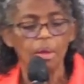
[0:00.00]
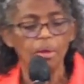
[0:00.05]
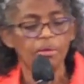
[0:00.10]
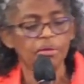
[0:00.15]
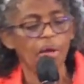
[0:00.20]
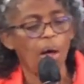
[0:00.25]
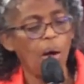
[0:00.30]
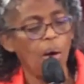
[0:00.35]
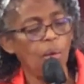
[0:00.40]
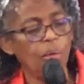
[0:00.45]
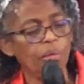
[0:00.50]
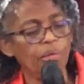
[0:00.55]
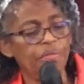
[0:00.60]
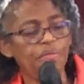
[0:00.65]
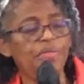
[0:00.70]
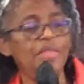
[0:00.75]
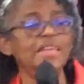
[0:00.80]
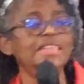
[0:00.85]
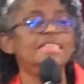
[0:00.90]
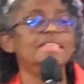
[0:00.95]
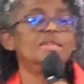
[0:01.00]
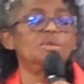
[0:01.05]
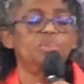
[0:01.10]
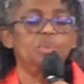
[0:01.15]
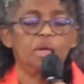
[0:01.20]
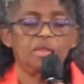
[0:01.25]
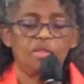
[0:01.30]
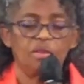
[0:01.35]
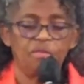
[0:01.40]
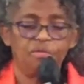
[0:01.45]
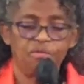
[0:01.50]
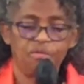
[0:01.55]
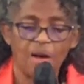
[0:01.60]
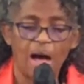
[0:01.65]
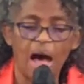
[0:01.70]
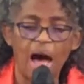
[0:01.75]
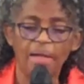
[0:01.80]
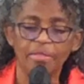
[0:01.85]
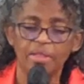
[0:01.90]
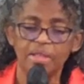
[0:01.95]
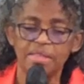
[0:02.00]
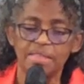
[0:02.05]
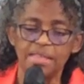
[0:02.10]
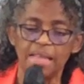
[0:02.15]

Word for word: So this is what the Father